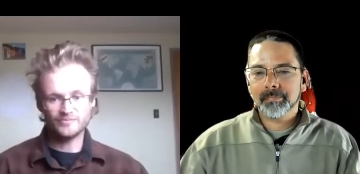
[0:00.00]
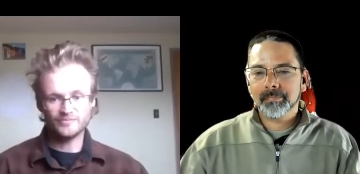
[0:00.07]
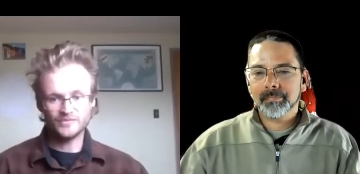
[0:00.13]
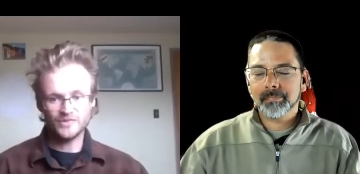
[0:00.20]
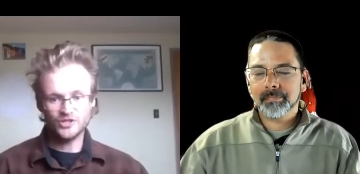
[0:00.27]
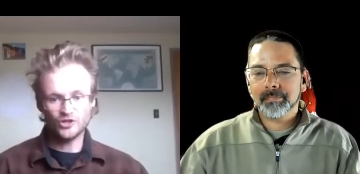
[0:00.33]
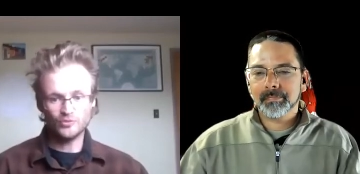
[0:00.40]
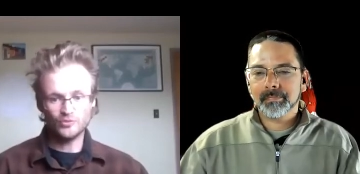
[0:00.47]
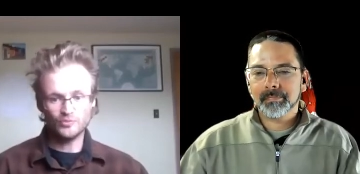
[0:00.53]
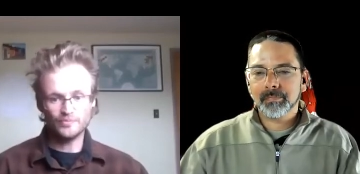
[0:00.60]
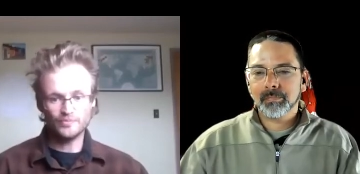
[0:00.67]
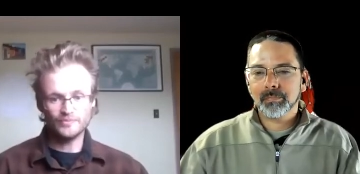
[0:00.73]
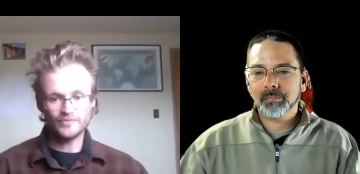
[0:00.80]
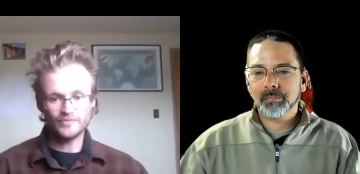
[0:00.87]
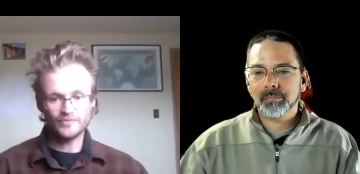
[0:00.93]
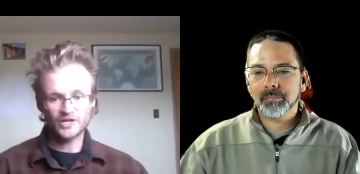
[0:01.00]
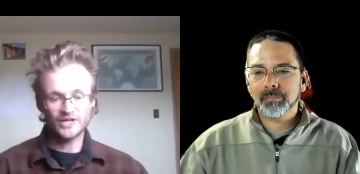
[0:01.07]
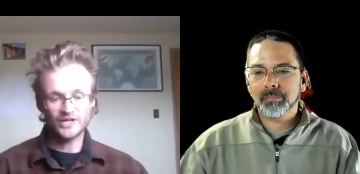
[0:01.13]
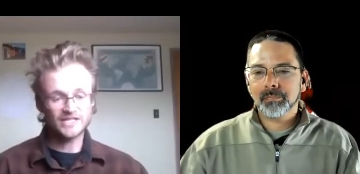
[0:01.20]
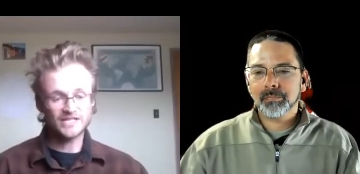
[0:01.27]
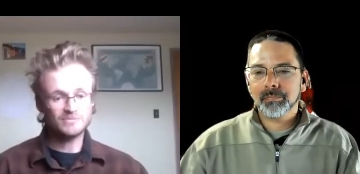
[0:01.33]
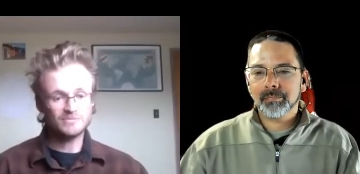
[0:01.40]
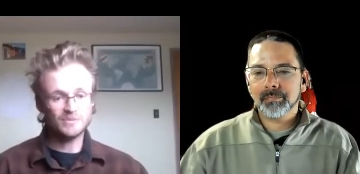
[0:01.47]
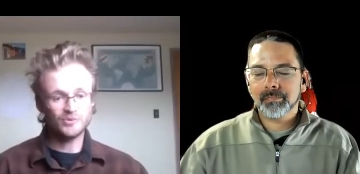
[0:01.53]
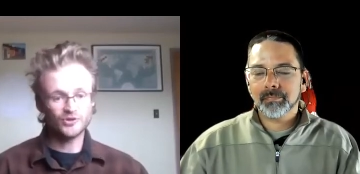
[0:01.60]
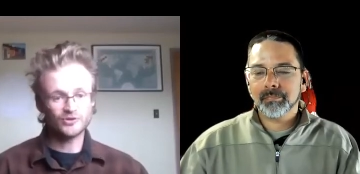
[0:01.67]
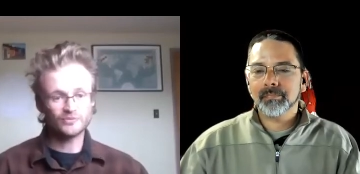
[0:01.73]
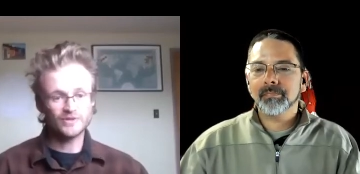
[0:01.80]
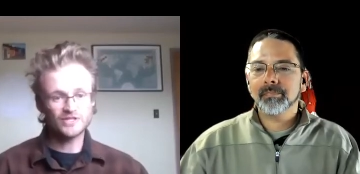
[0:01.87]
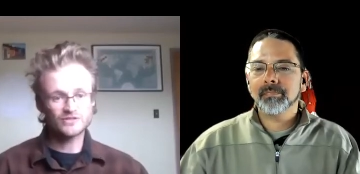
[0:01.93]
Speaker 1: you know connecting people to
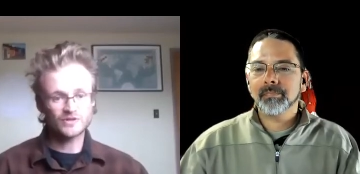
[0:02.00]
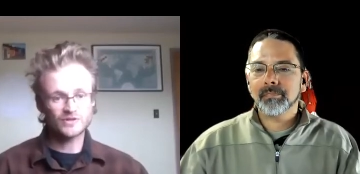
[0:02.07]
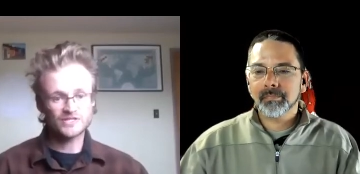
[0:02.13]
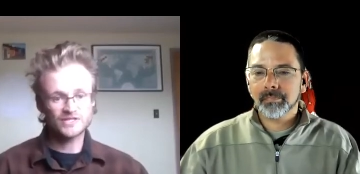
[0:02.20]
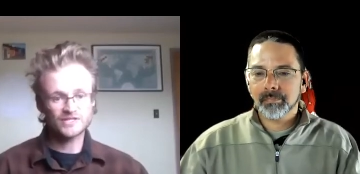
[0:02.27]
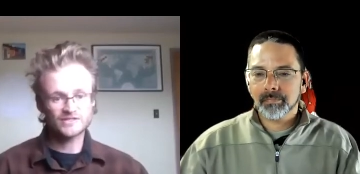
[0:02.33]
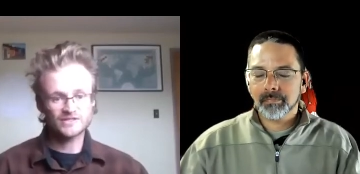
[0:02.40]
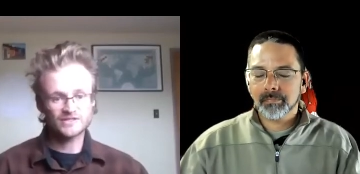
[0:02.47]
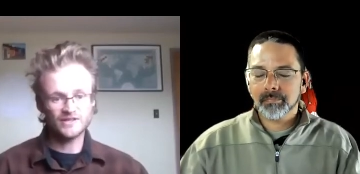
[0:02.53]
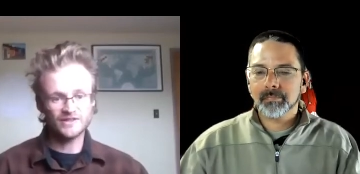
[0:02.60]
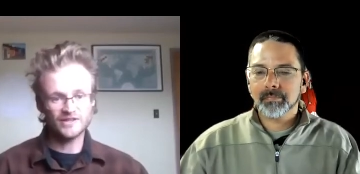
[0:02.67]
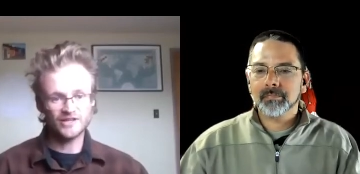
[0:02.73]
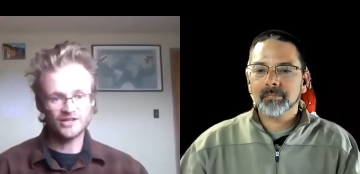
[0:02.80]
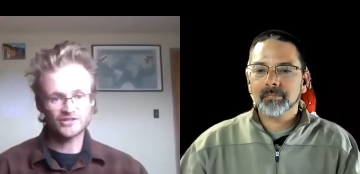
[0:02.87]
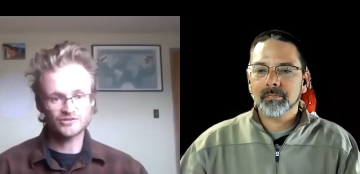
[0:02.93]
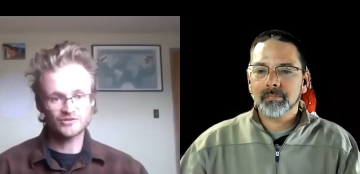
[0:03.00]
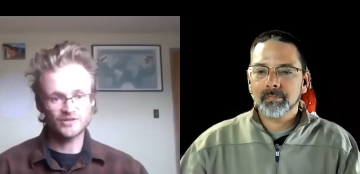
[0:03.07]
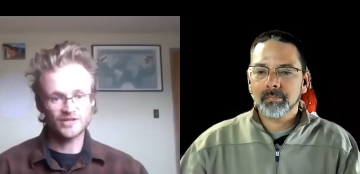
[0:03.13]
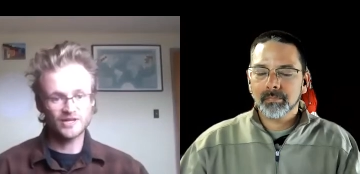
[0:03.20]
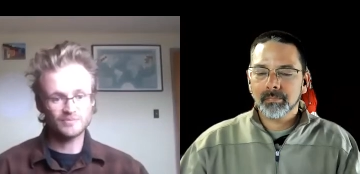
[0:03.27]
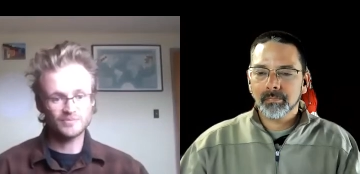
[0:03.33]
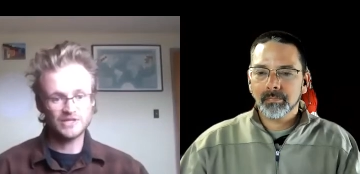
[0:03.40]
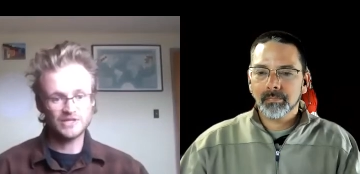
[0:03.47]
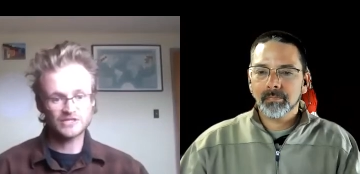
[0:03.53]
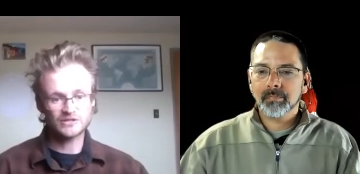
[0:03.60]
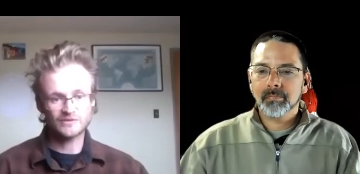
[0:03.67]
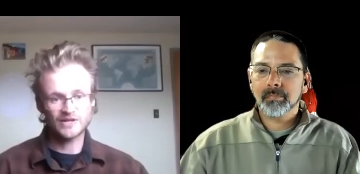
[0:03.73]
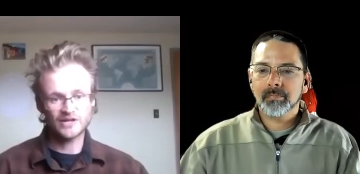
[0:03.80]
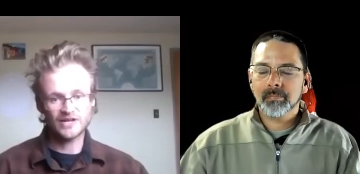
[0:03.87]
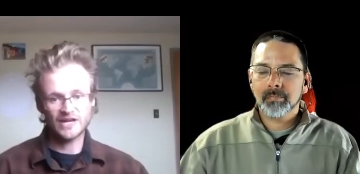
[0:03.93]
resources, and then also that piece
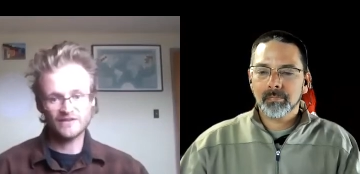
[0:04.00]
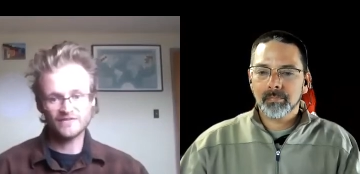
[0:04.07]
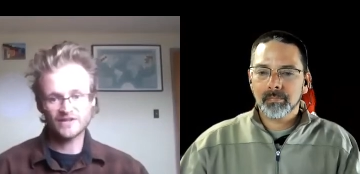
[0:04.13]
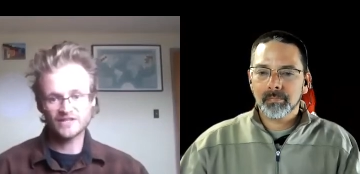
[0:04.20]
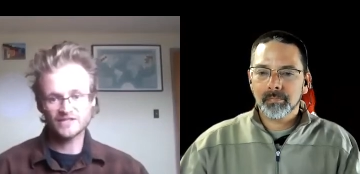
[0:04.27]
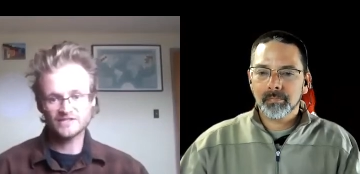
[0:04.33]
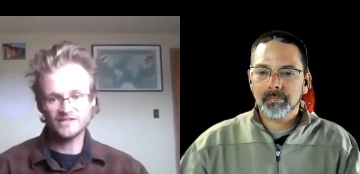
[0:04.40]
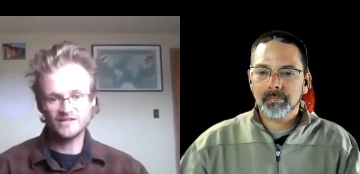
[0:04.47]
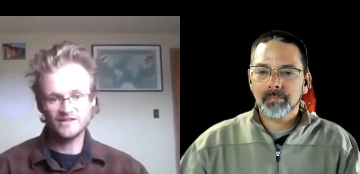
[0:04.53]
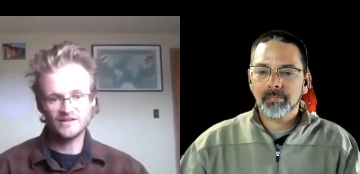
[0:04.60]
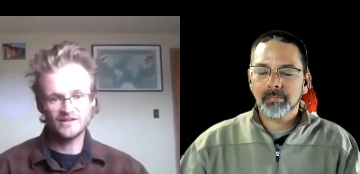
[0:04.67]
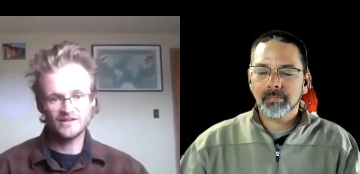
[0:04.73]
around advocacy.